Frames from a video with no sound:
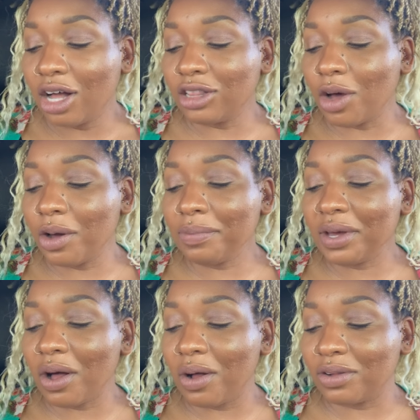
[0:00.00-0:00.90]
Lo and
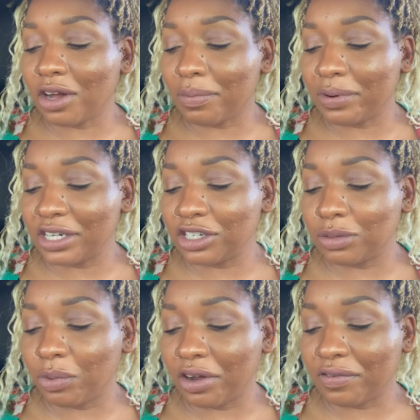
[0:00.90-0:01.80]
behold, our precious
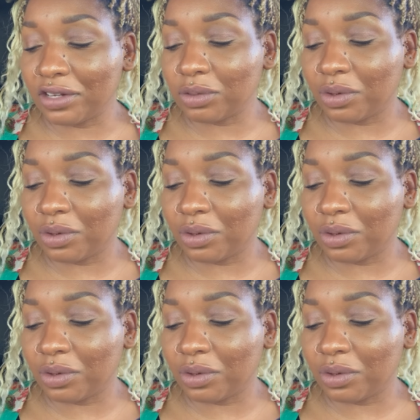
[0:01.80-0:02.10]
boyfriends